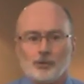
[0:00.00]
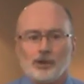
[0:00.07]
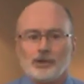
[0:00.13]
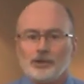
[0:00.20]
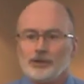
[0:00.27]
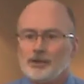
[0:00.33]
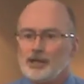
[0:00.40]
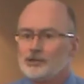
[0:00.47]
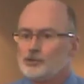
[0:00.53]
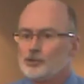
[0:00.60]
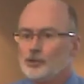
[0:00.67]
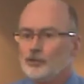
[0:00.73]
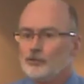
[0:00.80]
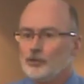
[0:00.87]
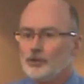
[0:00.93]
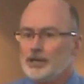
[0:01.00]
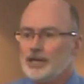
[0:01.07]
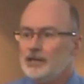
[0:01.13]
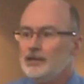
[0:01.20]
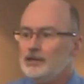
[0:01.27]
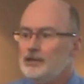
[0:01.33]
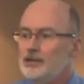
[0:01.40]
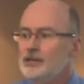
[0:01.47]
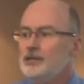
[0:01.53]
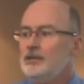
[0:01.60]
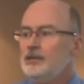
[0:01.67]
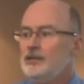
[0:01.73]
run on that server needed.